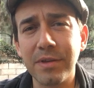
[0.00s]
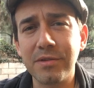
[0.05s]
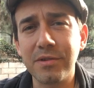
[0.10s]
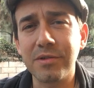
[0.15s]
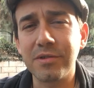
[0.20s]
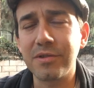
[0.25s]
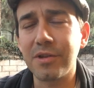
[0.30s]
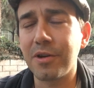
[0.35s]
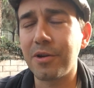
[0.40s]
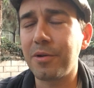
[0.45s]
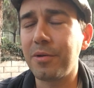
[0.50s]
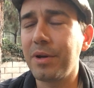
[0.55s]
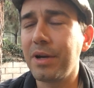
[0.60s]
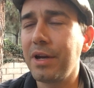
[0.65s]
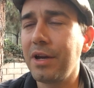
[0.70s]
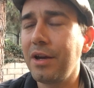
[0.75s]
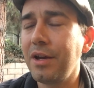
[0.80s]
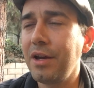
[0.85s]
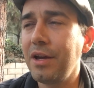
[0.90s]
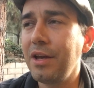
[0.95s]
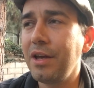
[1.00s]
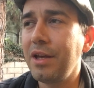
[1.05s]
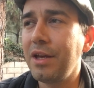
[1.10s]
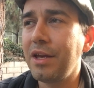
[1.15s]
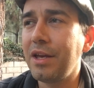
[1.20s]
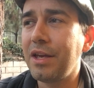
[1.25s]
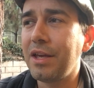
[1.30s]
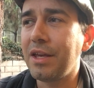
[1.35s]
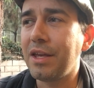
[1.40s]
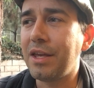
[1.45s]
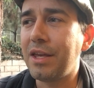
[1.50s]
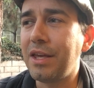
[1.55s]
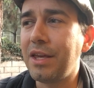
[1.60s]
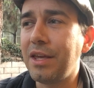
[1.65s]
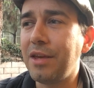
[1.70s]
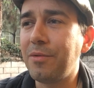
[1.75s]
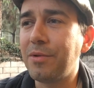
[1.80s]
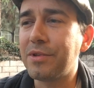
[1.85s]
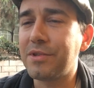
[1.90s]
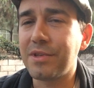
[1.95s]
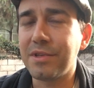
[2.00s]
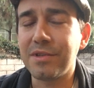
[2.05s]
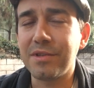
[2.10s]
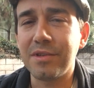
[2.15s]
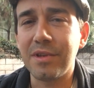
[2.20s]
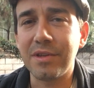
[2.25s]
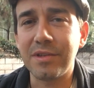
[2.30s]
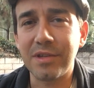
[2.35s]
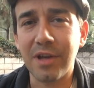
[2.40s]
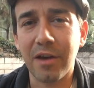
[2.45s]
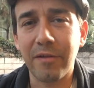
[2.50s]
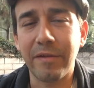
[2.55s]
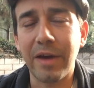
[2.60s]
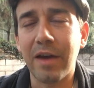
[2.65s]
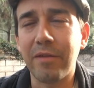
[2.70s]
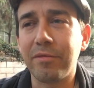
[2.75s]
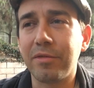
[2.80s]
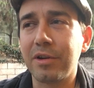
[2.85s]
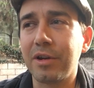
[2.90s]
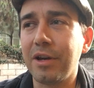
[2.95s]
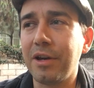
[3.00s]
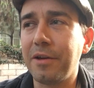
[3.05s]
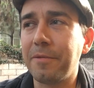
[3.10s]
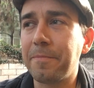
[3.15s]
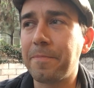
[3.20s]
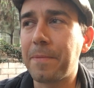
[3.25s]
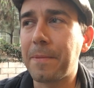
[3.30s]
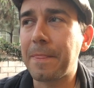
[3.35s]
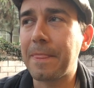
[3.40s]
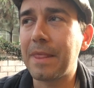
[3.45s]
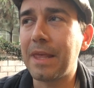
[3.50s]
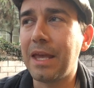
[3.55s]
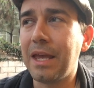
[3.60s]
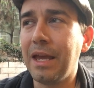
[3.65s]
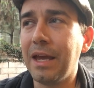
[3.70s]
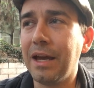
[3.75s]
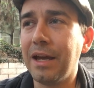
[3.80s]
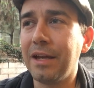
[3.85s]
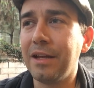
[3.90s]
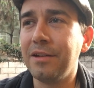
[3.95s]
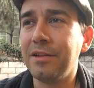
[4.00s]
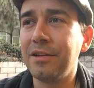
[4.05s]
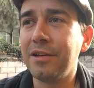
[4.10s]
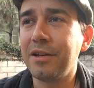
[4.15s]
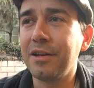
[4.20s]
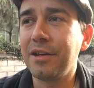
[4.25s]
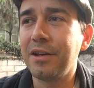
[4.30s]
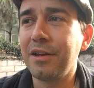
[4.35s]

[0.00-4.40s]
months or so, he was in South Africa, and